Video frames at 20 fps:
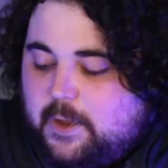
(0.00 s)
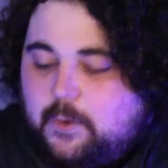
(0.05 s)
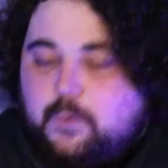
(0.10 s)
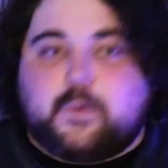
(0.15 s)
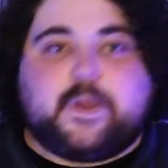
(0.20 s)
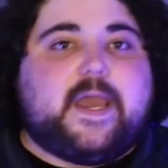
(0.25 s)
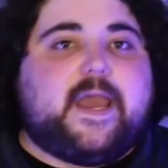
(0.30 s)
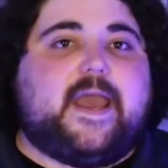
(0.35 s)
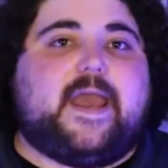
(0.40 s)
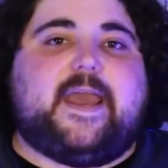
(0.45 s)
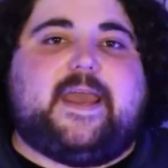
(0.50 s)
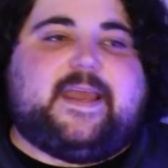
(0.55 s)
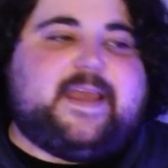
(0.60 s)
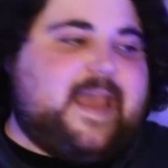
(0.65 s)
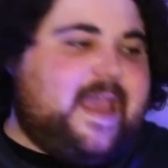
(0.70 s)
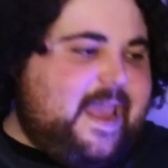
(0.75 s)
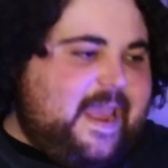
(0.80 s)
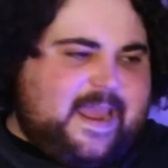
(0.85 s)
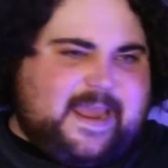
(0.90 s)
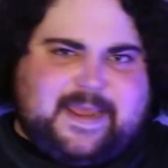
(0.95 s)
Okay,
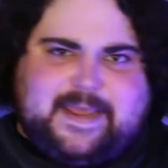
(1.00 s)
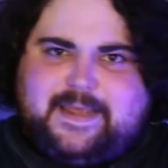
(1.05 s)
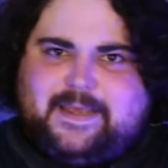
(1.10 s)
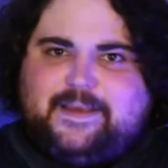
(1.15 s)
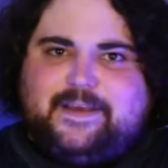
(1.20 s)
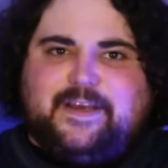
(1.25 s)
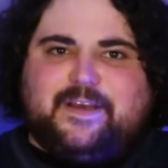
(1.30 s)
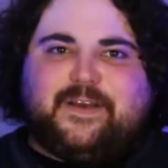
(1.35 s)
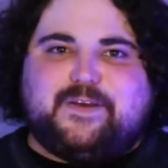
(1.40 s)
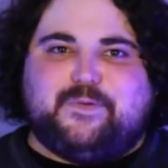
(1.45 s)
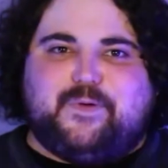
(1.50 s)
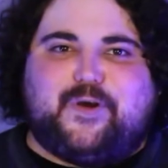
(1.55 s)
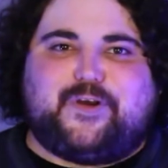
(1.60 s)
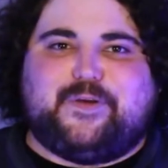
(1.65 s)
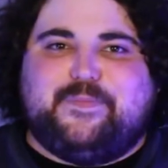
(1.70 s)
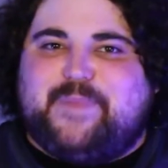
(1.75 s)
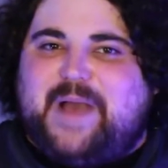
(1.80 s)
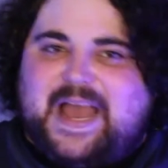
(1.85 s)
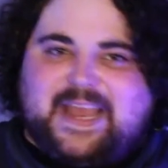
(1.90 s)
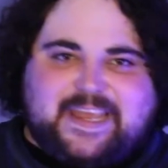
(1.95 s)
hey,
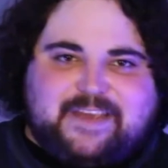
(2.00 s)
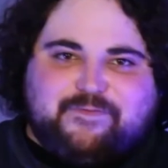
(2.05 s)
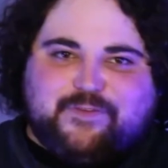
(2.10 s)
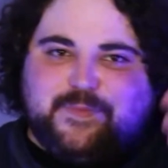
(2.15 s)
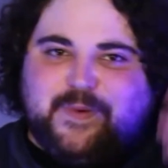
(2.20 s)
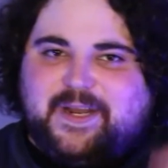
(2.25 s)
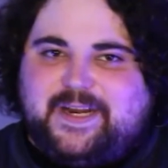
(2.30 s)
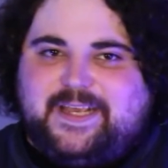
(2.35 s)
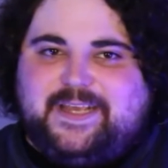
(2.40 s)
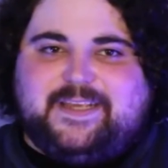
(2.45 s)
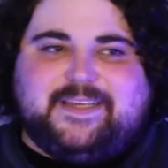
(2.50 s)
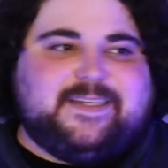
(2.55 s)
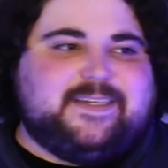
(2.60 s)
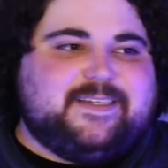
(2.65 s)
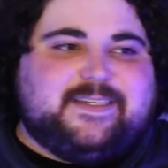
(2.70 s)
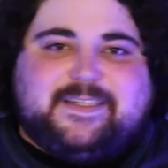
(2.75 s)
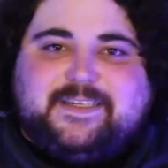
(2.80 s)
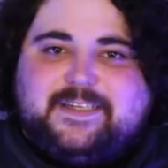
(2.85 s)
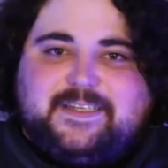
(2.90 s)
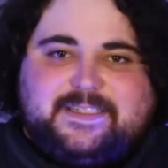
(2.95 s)
welcome back everybody.
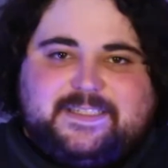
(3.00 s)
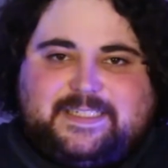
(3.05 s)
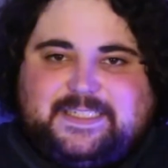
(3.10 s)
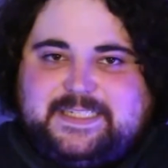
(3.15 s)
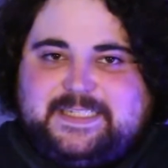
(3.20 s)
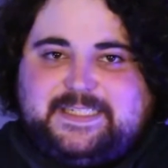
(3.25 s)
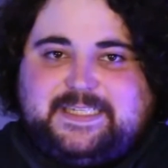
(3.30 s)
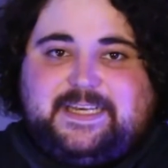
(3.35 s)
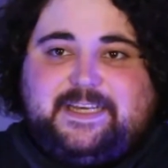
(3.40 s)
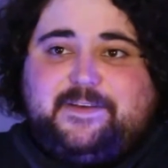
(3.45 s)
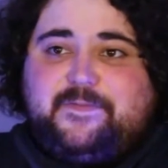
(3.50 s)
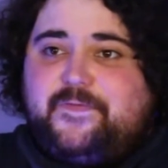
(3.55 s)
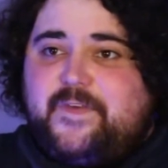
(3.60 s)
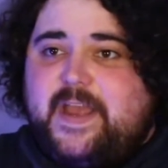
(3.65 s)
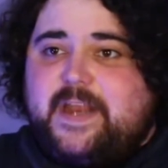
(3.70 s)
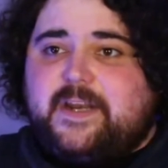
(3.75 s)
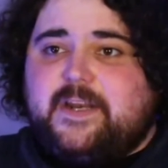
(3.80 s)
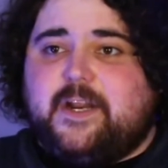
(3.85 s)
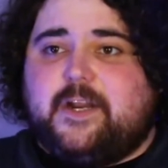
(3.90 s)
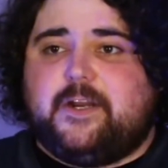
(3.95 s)
This is
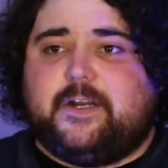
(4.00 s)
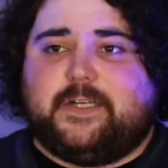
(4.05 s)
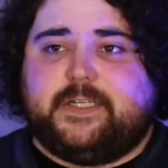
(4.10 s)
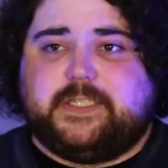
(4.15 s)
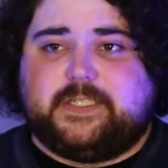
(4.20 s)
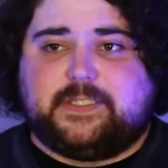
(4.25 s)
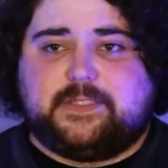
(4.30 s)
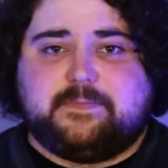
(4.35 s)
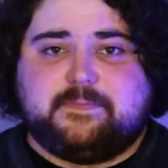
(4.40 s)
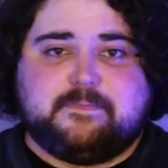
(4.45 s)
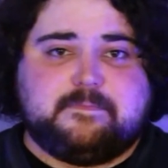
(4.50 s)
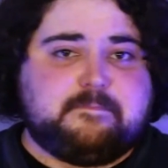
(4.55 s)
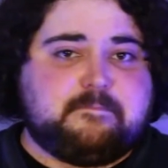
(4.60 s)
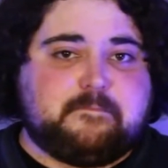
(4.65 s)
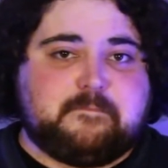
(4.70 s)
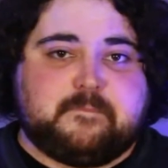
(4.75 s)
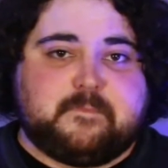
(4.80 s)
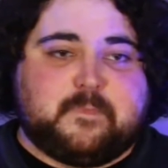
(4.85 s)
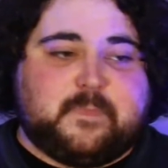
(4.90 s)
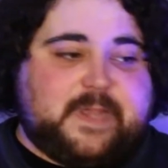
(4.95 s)
Fake Nerds.
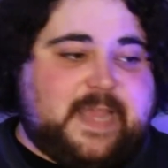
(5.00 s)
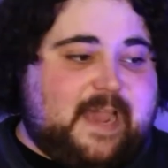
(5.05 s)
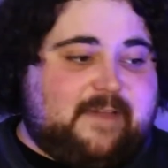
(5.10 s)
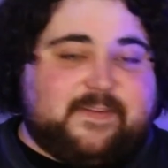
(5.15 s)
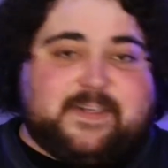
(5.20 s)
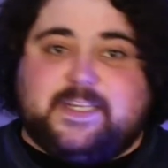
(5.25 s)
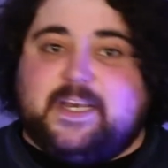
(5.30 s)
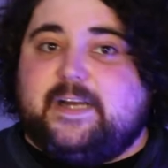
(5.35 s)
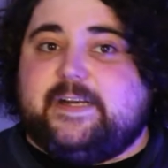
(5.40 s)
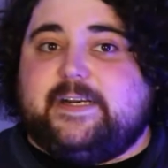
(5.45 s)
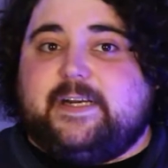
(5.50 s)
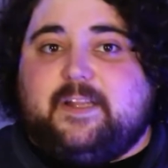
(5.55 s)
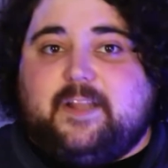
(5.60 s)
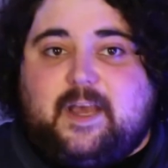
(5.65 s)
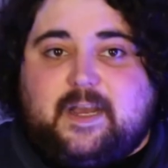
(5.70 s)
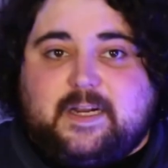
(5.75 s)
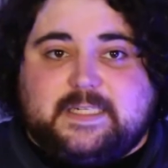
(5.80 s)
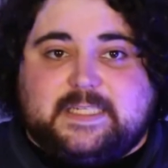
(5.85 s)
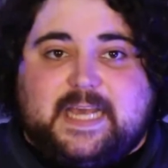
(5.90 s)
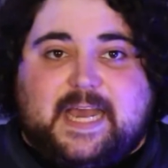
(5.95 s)
We haven't done it in a
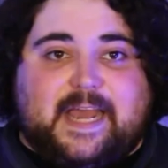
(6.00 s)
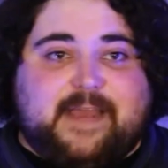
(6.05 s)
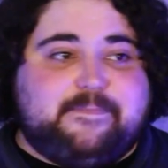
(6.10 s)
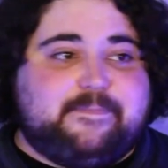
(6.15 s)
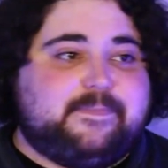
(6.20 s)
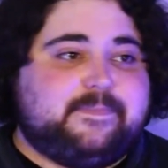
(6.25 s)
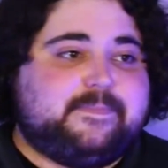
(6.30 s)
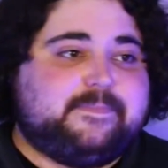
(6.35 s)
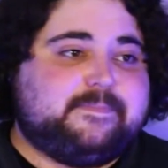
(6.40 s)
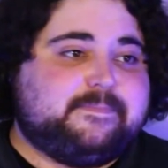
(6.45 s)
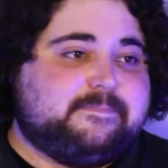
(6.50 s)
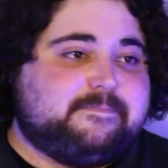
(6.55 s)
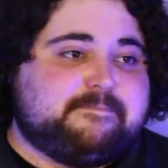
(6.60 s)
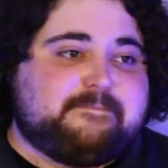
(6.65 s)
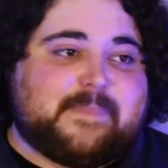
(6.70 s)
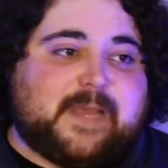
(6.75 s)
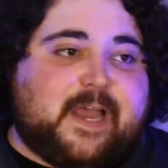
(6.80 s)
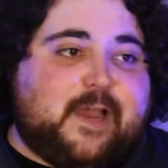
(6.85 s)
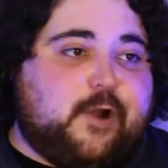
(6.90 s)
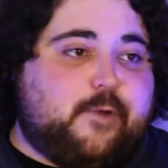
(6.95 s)
long time.
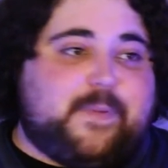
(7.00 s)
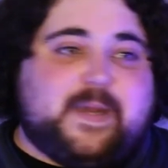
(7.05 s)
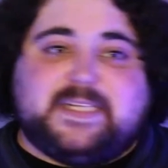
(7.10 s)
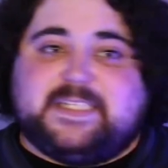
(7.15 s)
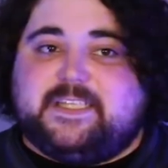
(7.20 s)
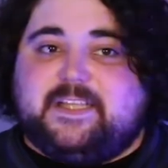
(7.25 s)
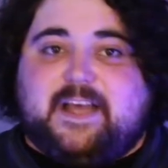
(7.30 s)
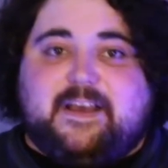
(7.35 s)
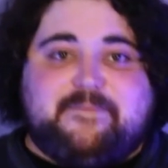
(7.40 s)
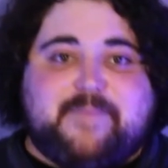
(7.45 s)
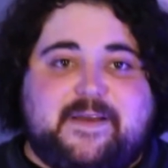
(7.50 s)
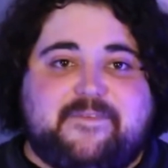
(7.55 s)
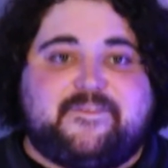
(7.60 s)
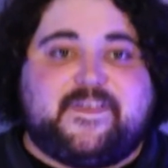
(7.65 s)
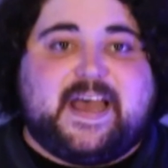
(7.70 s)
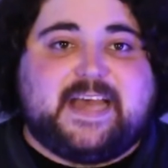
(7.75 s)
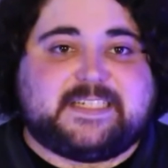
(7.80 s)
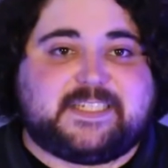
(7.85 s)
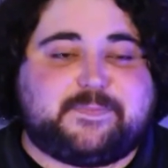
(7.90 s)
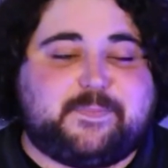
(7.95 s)
I hope I still have my
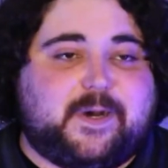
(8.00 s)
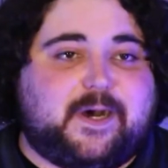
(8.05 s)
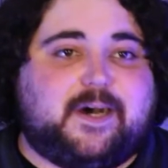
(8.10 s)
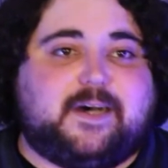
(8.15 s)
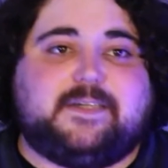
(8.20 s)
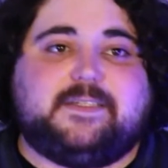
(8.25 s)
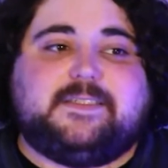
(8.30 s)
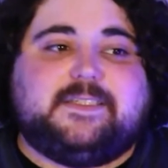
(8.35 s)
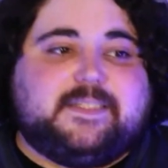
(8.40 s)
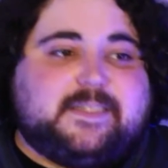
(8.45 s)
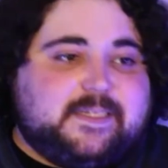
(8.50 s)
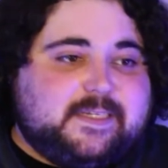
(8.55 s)
fastball.